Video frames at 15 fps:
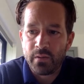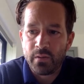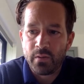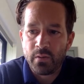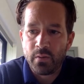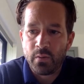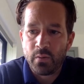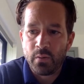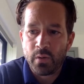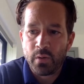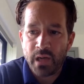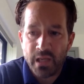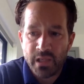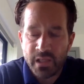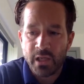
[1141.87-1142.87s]

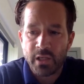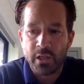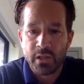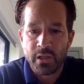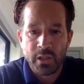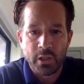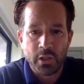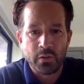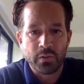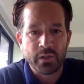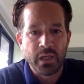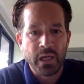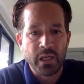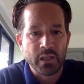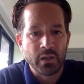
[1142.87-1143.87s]
organizations,
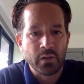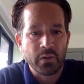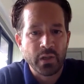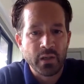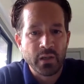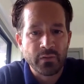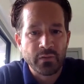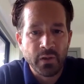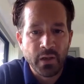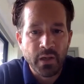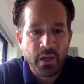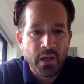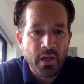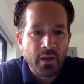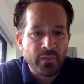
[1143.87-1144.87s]
insurtechs, are looking for
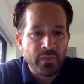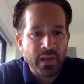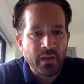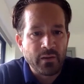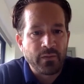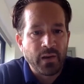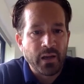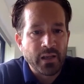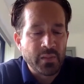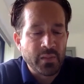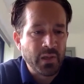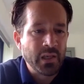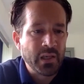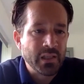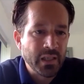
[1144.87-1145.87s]
that
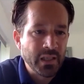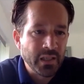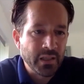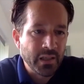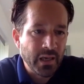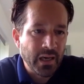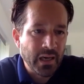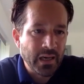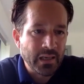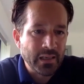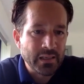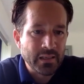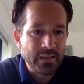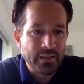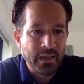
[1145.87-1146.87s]
flexibility
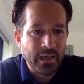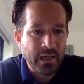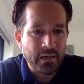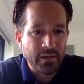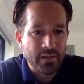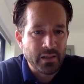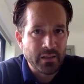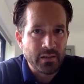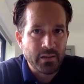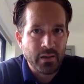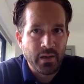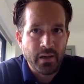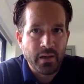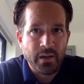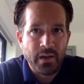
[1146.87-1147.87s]
and that
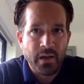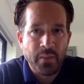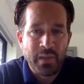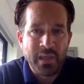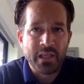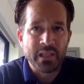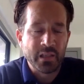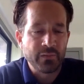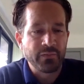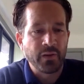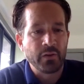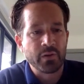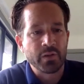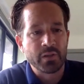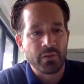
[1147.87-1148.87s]
ability to
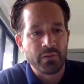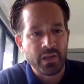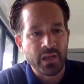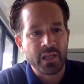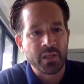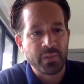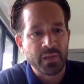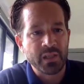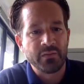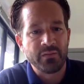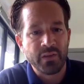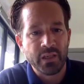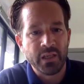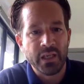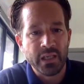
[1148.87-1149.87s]
focus on their
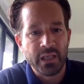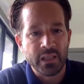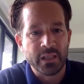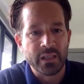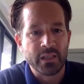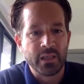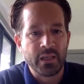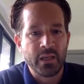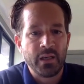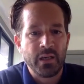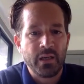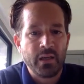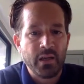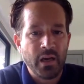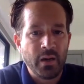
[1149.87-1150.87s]
specific needs,
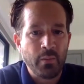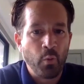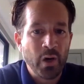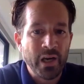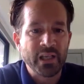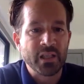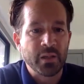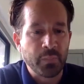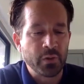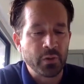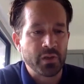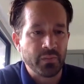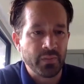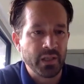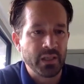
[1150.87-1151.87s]
and willing to put
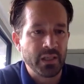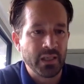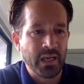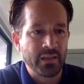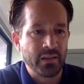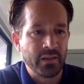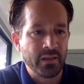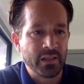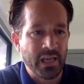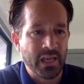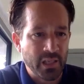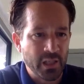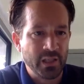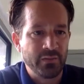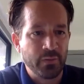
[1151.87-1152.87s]
something together that's
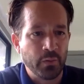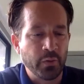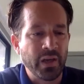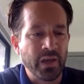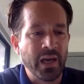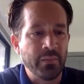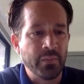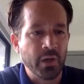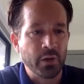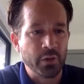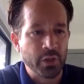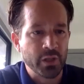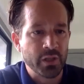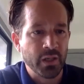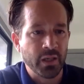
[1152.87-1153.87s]
actually for them, not
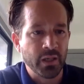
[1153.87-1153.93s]
just